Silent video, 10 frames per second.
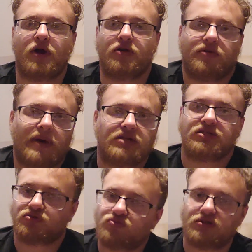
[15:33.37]
right? You might
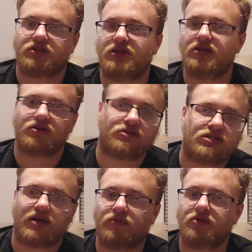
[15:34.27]
just really get
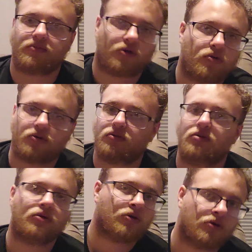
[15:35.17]
into that rhythm and go,
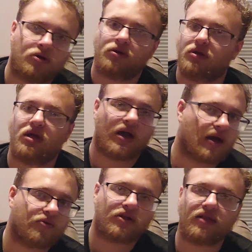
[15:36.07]
yeah,
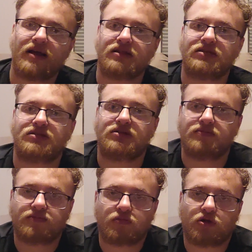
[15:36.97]
I really like this,
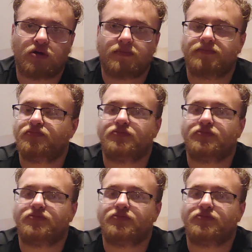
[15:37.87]
you know.